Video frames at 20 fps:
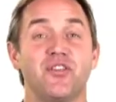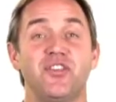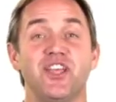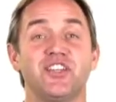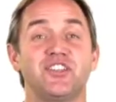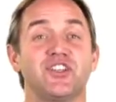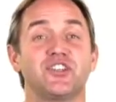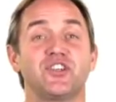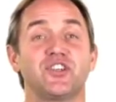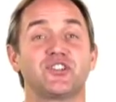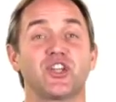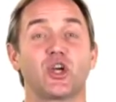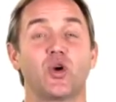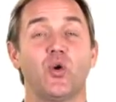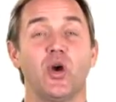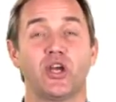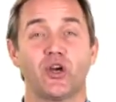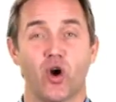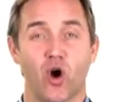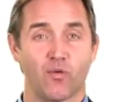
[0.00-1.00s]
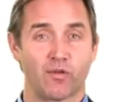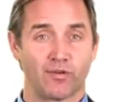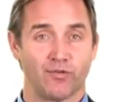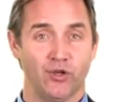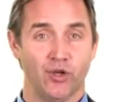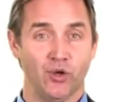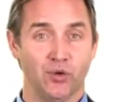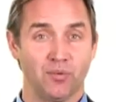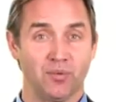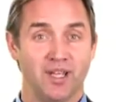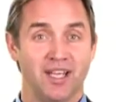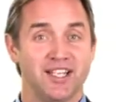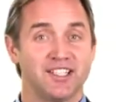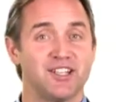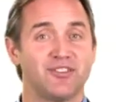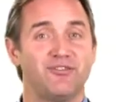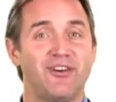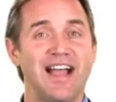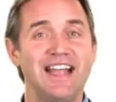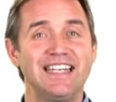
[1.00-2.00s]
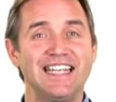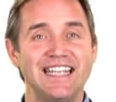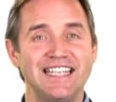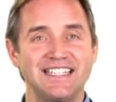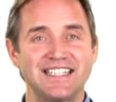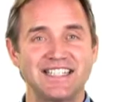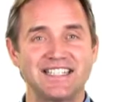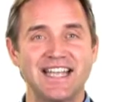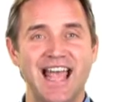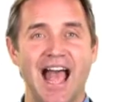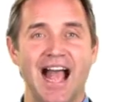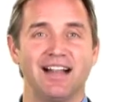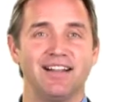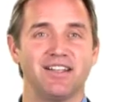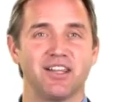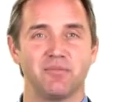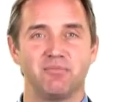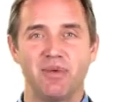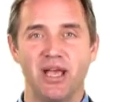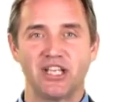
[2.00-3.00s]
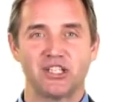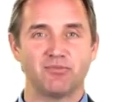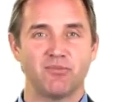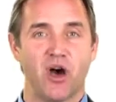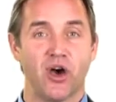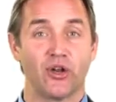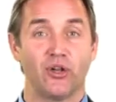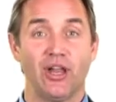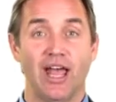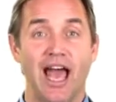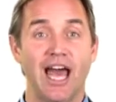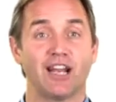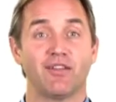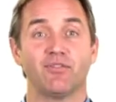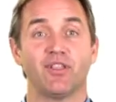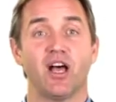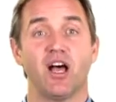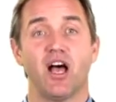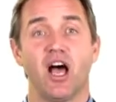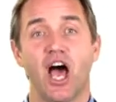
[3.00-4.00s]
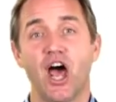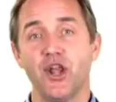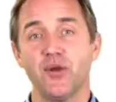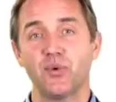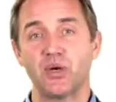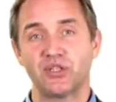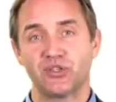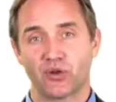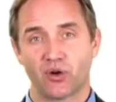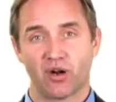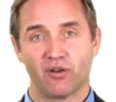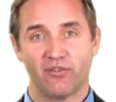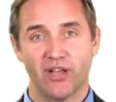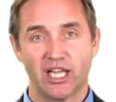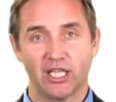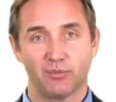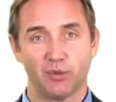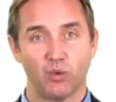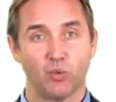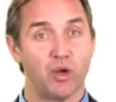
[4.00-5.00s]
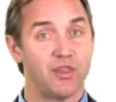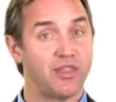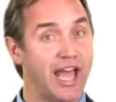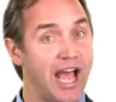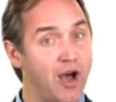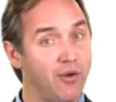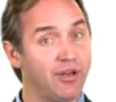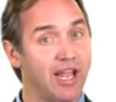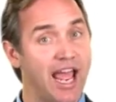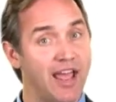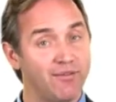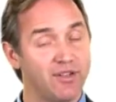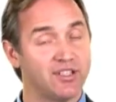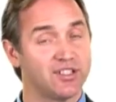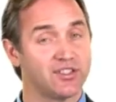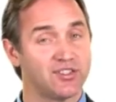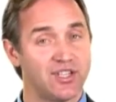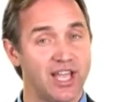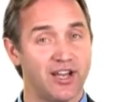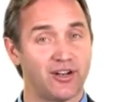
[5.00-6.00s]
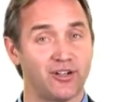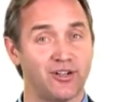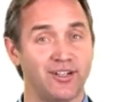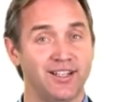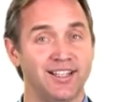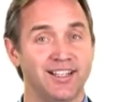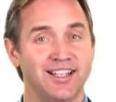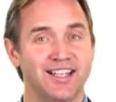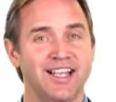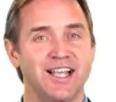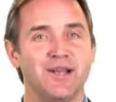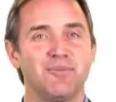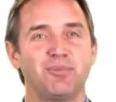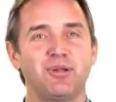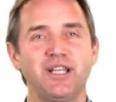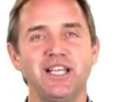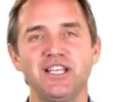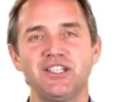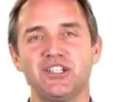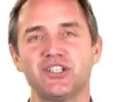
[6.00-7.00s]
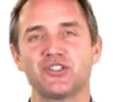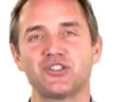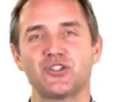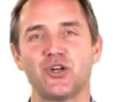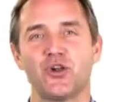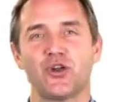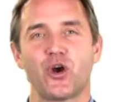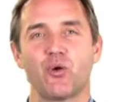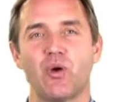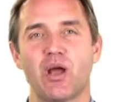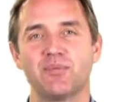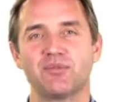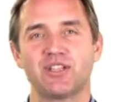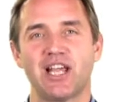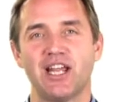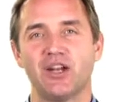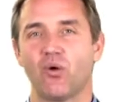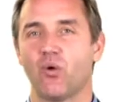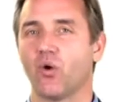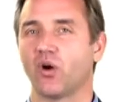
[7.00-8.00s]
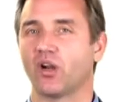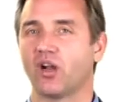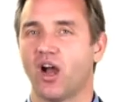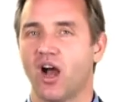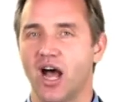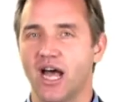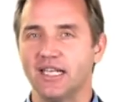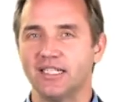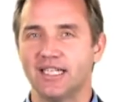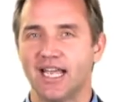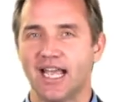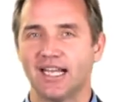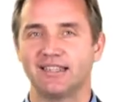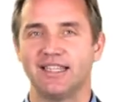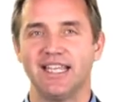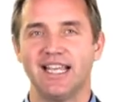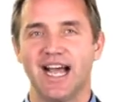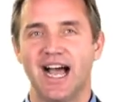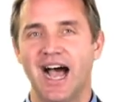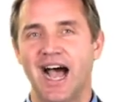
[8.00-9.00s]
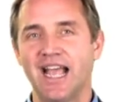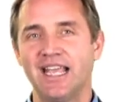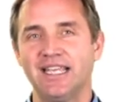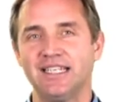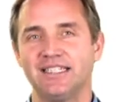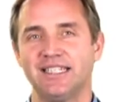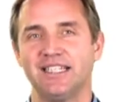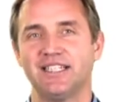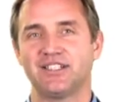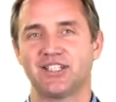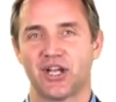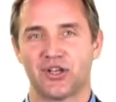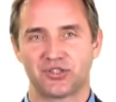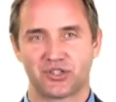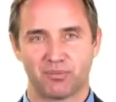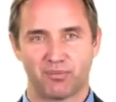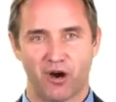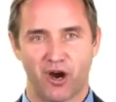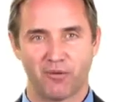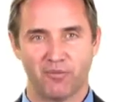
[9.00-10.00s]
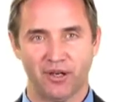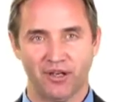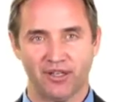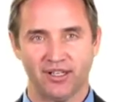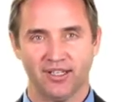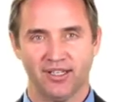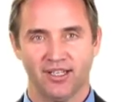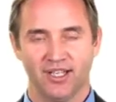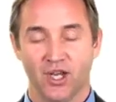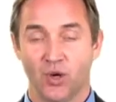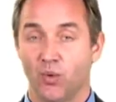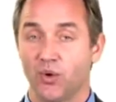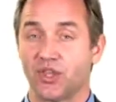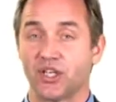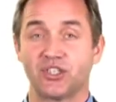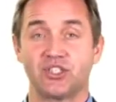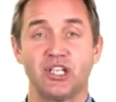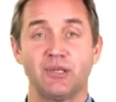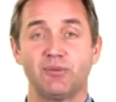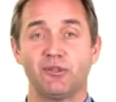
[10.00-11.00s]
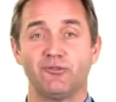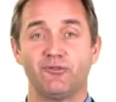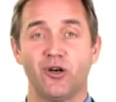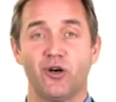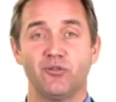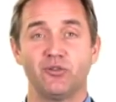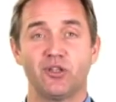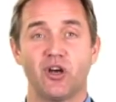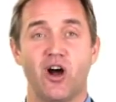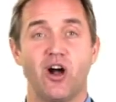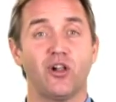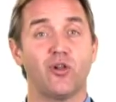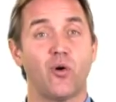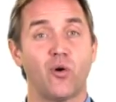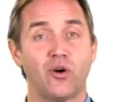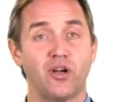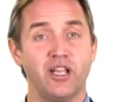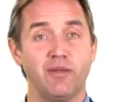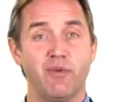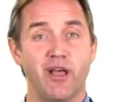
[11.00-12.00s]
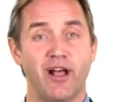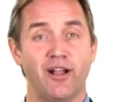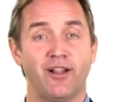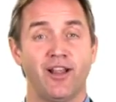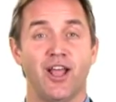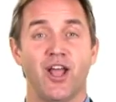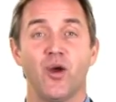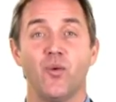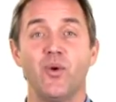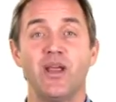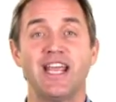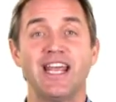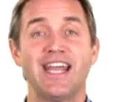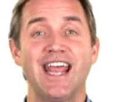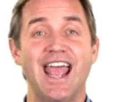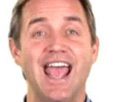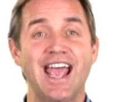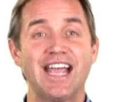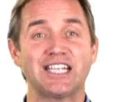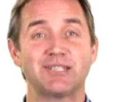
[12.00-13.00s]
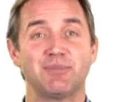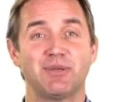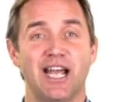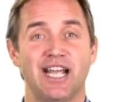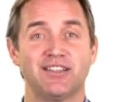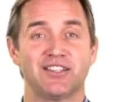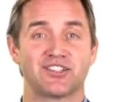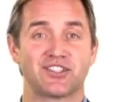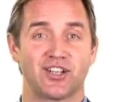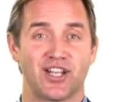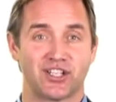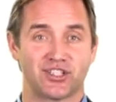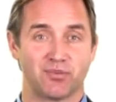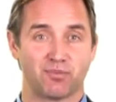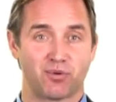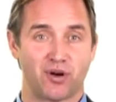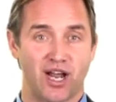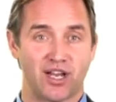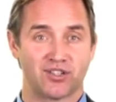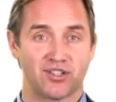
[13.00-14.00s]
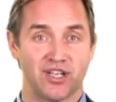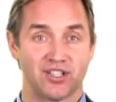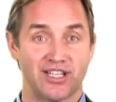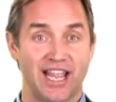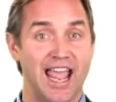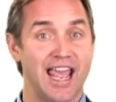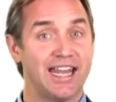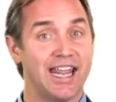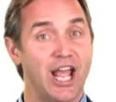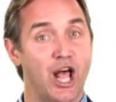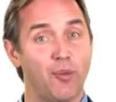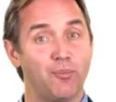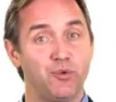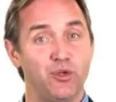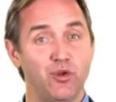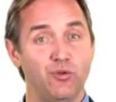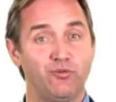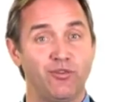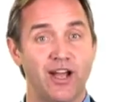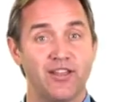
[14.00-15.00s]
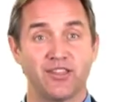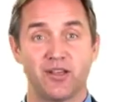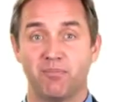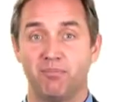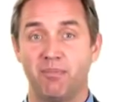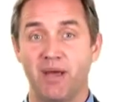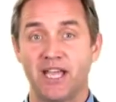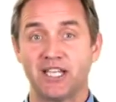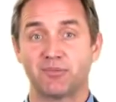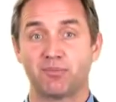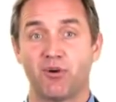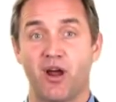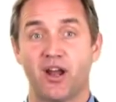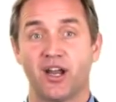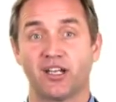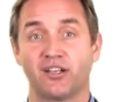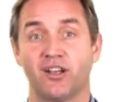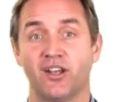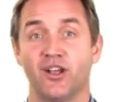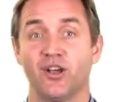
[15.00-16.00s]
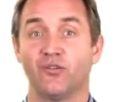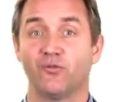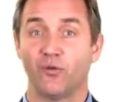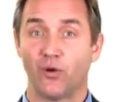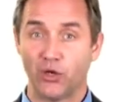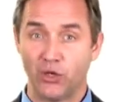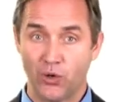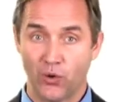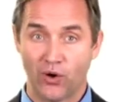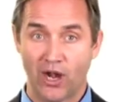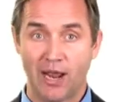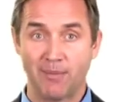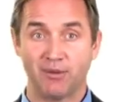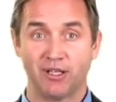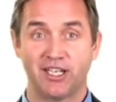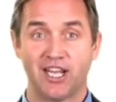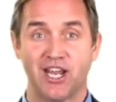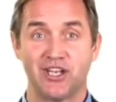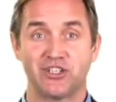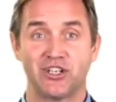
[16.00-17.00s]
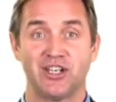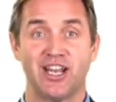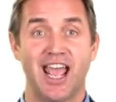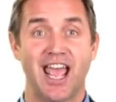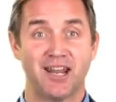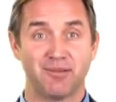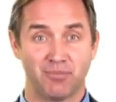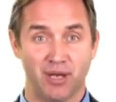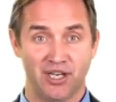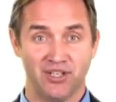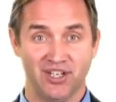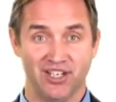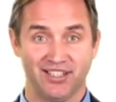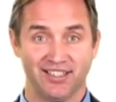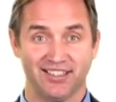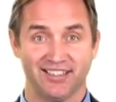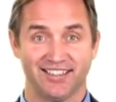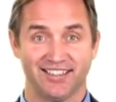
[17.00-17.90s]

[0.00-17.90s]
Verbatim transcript: this is just a quick overview. To find exactly the best model out of the hundreds that are available without having to settle, please consult our website or contact the IET sales department. With a simple phone call or email, we can expedite the selection process and help you find the best product for your application and budget.